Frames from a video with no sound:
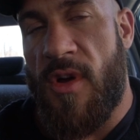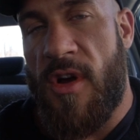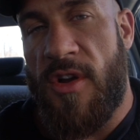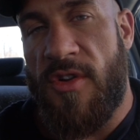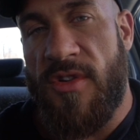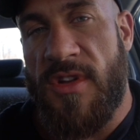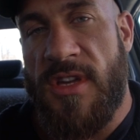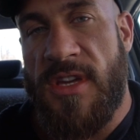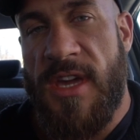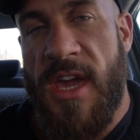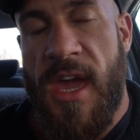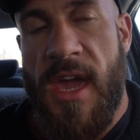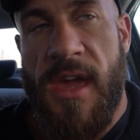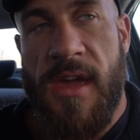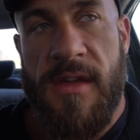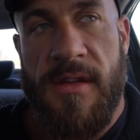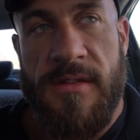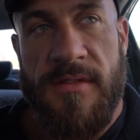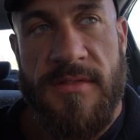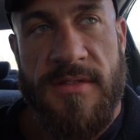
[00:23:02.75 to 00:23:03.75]
one hundred
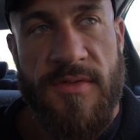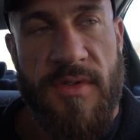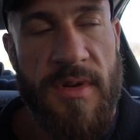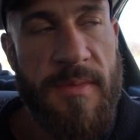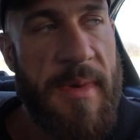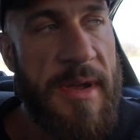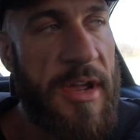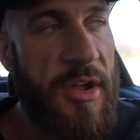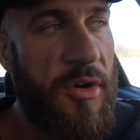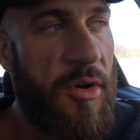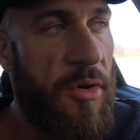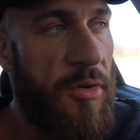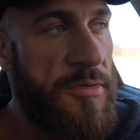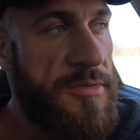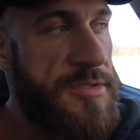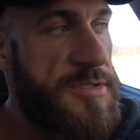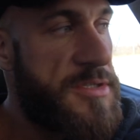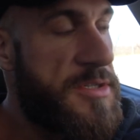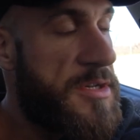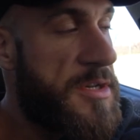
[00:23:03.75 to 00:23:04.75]
K. It's one of my
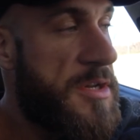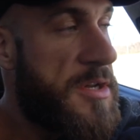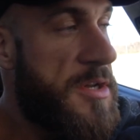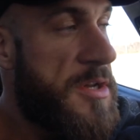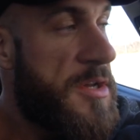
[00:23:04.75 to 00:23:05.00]
goals.